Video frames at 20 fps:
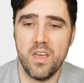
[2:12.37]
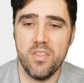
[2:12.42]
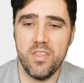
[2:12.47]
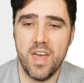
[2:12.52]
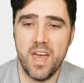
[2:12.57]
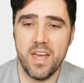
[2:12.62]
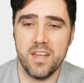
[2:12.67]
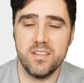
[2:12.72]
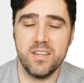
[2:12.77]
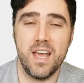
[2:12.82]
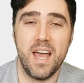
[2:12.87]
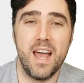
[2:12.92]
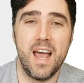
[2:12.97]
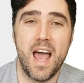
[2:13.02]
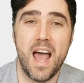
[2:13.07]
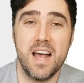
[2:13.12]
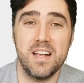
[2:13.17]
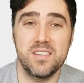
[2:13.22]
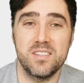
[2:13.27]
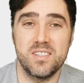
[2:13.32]
that
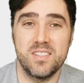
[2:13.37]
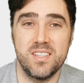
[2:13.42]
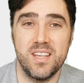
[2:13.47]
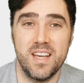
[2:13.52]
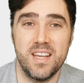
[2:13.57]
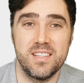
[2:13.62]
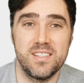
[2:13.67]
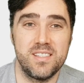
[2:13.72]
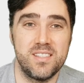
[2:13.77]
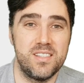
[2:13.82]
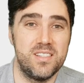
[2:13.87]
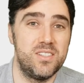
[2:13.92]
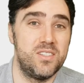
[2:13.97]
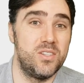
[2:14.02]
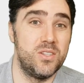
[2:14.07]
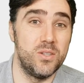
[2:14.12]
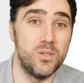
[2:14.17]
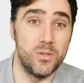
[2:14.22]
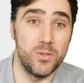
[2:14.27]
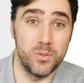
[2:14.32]
asks us
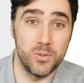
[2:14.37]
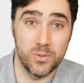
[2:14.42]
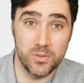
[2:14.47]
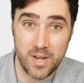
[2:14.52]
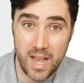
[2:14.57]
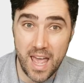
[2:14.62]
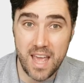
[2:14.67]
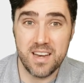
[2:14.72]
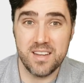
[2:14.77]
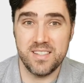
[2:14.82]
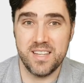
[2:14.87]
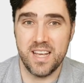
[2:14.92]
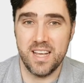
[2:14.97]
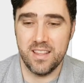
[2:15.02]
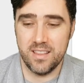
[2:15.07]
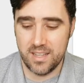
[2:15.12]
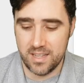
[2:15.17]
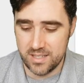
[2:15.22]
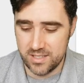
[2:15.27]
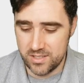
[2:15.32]
to
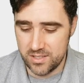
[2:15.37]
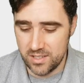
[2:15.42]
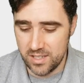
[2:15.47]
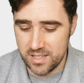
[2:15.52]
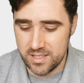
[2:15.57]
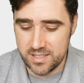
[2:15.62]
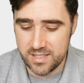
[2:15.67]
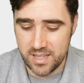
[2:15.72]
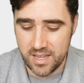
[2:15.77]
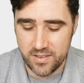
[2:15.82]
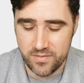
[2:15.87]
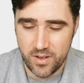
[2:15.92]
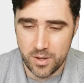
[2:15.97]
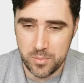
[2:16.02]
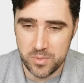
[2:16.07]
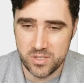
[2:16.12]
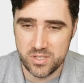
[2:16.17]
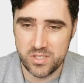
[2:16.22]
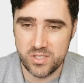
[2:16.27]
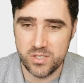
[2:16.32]
annotate this. So let's say if
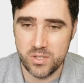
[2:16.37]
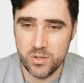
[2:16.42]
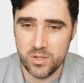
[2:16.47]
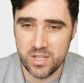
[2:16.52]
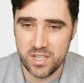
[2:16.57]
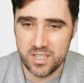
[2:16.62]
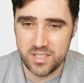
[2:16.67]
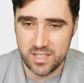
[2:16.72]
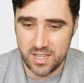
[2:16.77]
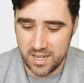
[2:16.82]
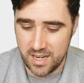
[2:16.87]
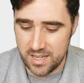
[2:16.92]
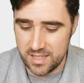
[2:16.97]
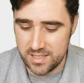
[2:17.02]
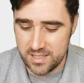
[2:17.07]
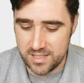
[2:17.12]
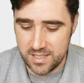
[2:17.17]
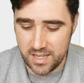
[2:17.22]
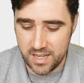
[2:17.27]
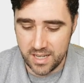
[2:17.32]
I'm a student and I
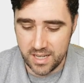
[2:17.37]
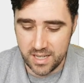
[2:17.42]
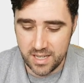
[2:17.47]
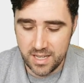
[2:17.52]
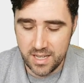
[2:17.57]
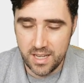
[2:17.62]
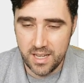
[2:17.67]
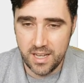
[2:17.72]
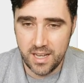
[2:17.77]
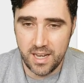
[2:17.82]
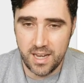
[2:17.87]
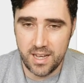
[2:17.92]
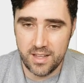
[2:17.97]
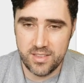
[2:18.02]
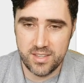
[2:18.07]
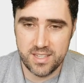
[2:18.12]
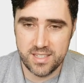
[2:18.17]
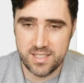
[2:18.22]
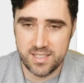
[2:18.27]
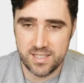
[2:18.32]
say,
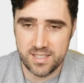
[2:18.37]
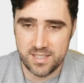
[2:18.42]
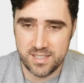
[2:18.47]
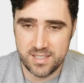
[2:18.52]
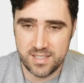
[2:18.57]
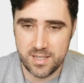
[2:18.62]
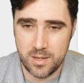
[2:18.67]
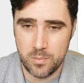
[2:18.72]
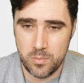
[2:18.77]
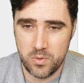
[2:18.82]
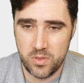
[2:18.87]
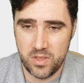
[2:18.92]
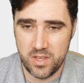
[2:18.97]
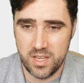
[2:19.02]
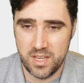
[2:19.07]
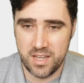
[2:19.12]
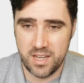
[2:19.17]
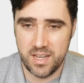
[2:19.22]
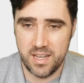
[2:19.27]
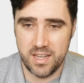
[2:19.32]
this is
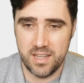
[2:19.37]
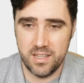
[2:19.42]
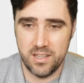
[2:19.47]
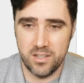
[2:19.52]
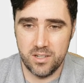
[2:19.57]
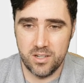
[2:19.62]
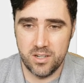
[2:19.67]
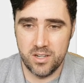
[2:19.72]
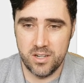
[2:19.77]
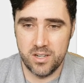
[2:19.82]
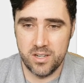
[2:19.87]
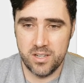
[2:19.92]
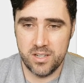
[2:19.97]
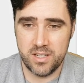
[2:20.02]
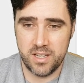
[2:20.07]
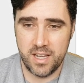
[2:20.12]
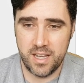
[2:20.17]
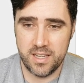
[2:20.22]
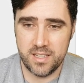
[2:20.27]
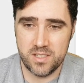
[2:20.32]
something I
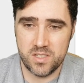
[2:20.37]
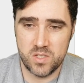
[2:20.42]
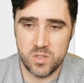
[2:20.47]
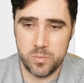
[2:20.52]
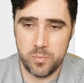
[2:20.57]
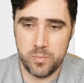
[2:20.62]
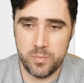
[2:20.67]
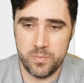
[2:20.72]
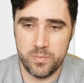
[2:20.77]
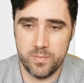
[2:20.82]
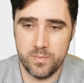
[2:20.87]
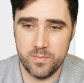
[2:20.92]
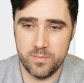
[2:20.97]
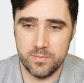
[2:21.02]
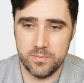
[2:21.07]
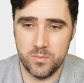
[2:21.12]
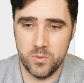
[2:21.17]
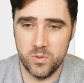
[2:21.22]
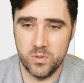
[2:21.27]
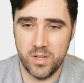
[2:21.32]
learned
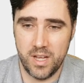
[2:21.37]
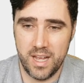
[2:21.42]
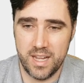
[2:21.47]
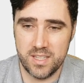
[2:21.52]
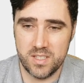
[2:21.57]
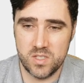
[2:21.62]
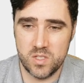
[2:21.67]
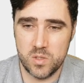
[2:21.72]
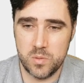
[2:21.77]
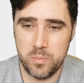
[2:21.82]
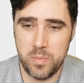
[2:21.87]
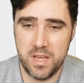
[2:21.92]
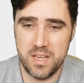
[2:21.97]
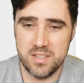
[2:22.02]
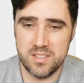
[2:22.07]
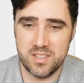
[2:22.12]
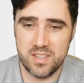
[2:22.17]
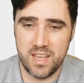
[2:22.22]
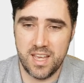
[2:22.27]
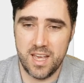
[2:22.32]
at
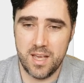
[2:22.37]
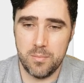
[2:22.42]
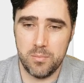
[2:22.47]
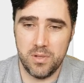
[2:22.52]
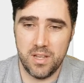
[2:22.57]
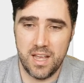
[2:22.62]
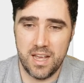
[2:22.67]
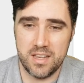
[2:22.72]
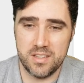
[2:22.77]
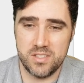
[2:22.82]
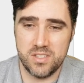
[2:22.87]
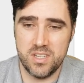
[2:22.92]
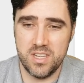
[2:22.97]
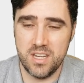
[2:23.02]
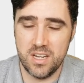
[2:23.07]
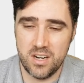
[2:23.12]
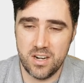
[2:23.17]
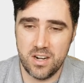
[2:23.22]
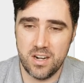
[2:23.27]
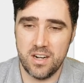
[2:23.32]
Space Camp last
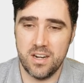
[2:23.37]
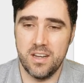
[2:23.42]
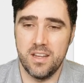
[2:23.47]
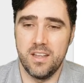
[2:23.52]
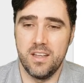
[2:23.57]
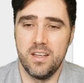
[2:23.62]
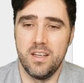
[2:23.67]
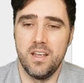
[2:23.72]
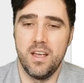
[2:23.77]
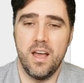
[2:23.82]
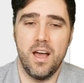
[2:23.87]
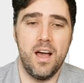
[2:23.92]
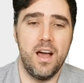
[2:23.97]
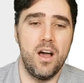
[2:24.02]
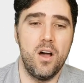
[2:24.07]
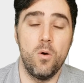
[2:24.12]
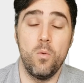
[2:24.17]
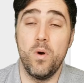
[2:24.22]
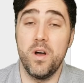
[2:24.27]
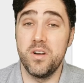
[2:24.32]
year.
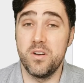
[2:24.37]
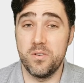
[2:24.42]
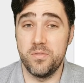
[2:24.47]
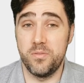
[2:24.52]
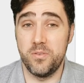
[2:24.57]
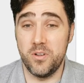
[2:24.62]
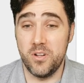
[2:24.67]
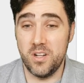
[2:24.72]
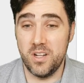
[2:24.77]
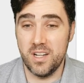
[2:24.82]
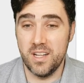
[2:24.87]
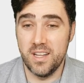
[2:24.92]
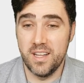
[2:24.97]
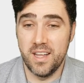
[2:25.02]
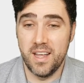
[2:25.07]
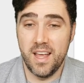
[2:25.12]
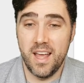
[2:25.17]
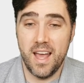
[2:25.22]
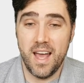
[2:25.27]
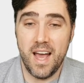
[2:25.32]
Wonderful.
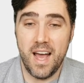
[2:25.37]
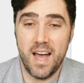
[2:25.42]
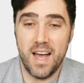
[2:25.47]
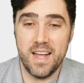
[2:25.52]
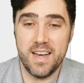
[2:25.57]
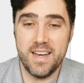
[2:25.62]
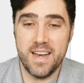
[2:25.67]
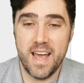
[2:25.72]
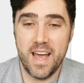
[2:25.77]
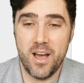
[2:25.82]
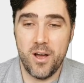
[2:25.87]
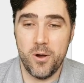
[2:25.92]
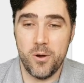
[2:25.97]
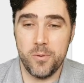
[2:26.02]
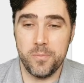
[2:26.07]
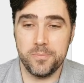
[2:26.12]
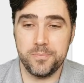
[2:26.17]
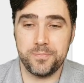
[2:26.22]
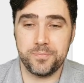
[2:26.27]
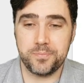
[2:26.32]

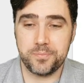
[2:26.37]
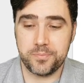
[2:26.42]
Now,